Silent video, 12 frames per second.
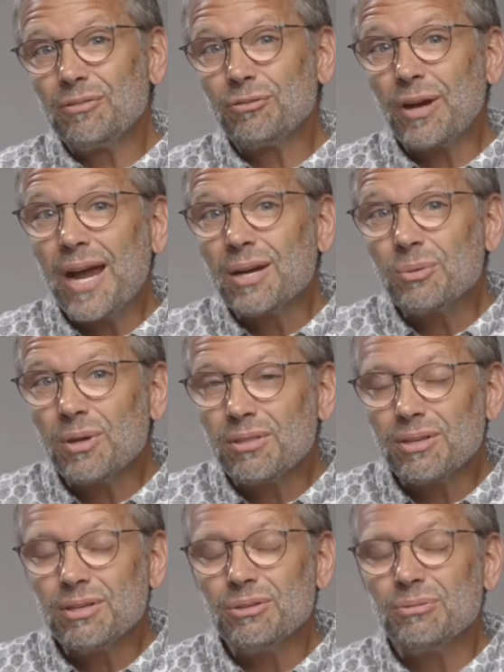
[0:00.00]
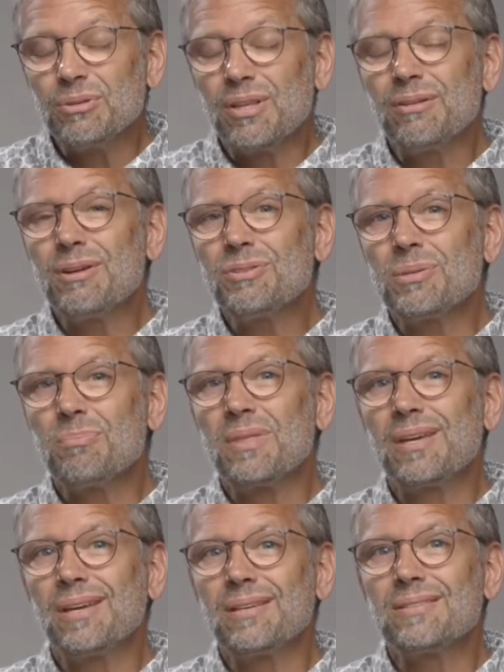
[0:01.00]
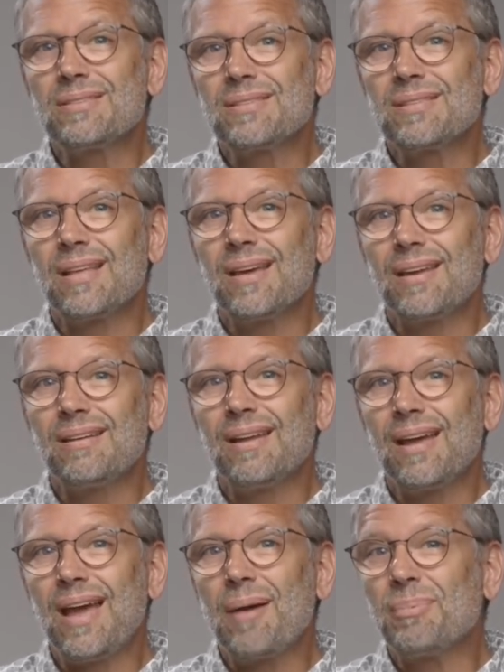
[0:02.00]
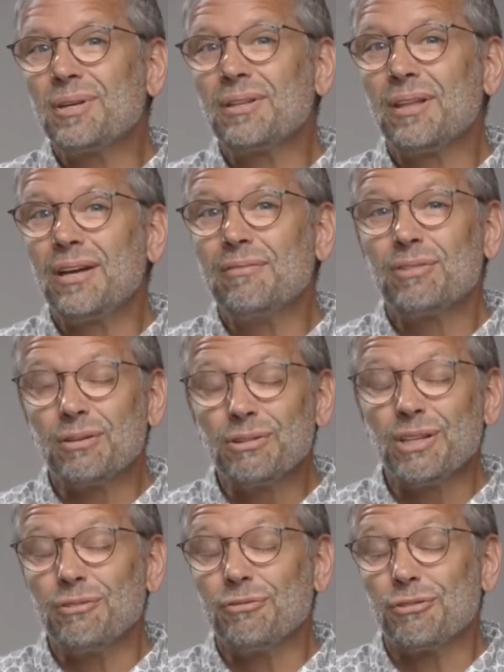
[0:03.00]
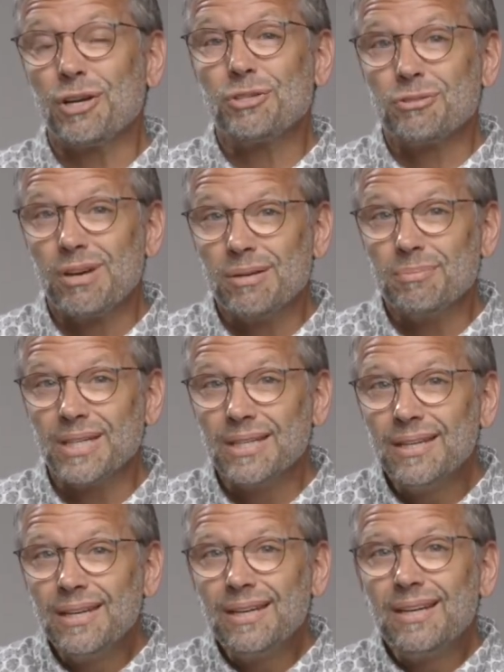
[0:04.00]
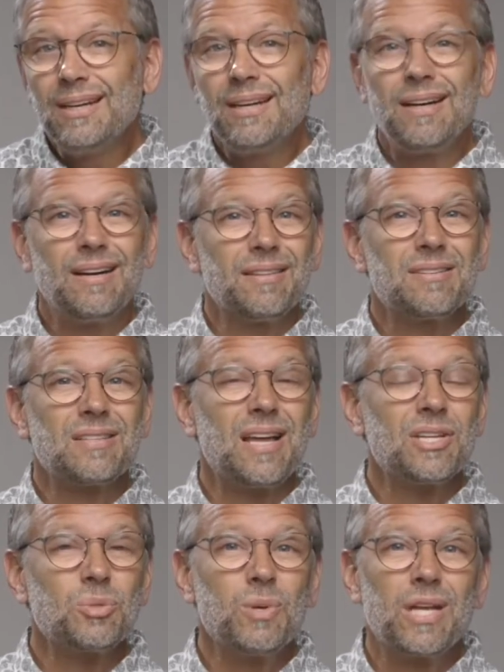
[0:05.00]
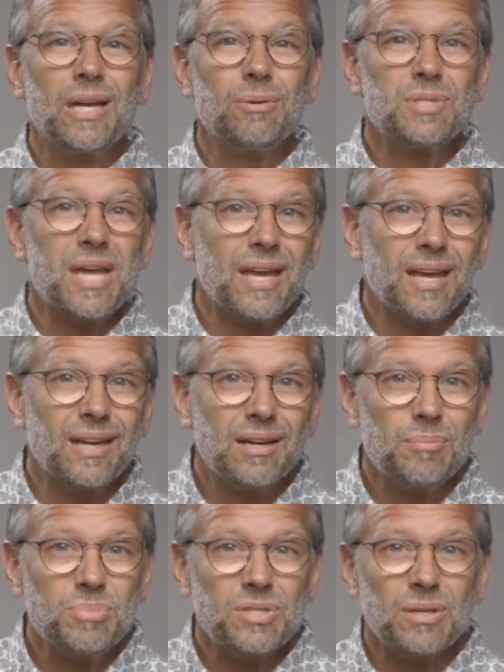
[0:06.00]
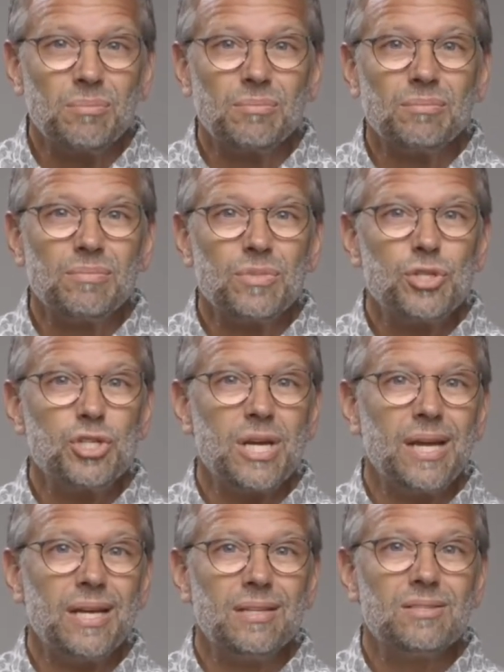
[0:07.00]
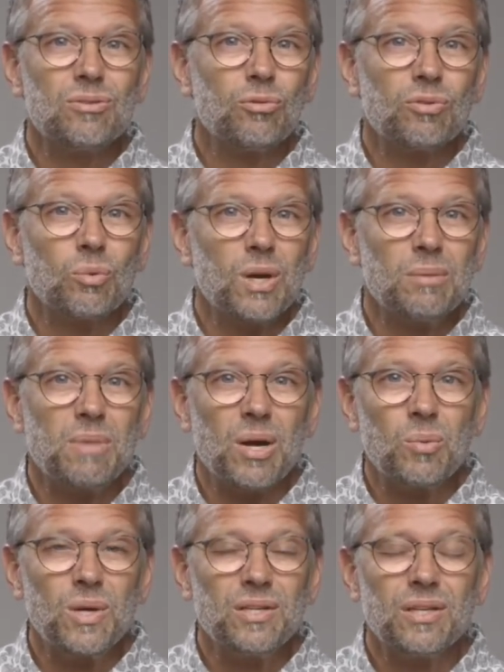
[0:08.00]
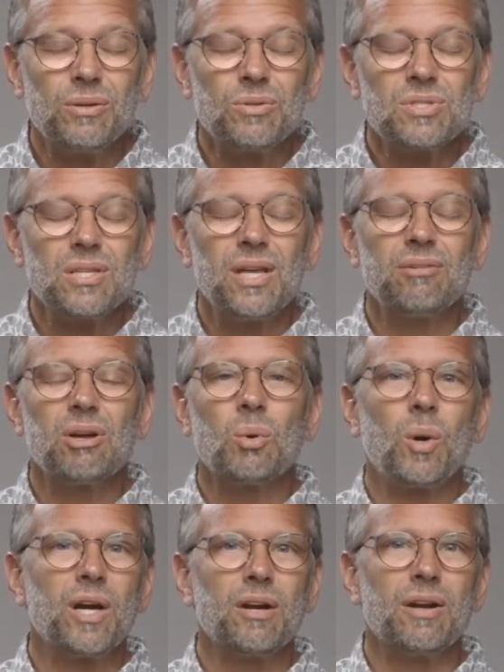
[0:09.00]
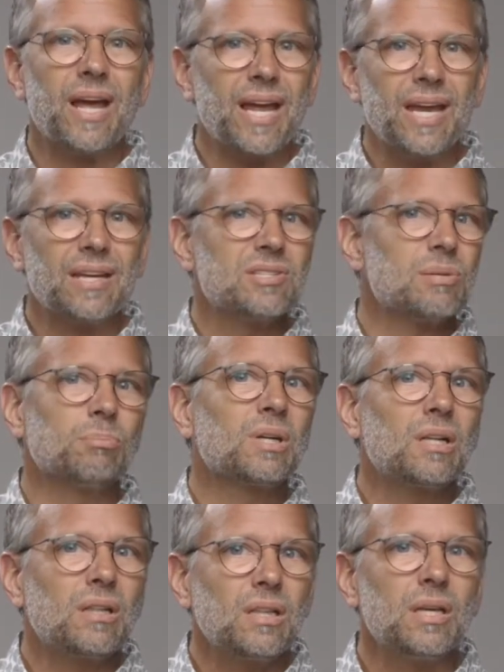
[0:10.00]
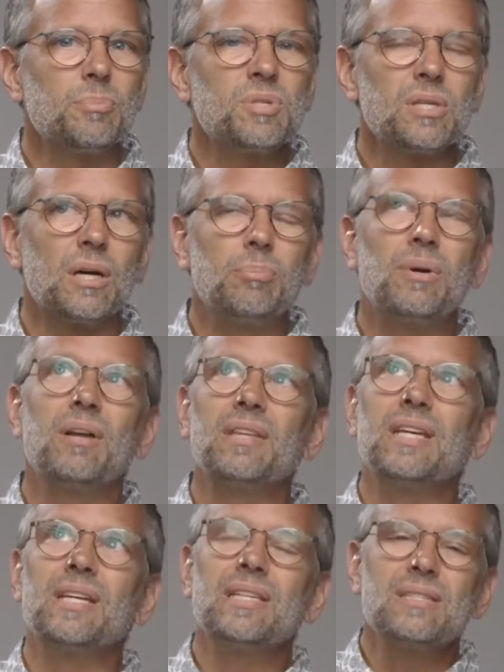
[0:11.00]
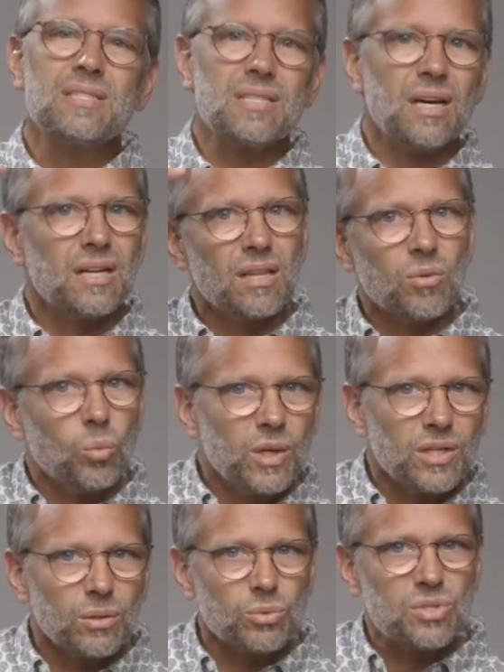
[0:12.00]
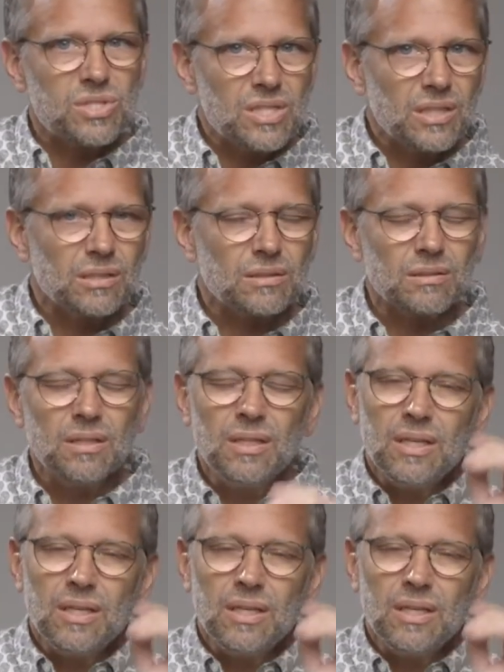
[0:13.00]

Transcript: frank with you, there are some things that happen in life that really frustrate me. This last week, I was hanging up some shades over one of my windows, and that required hanging some clips up on the inside of the window sill.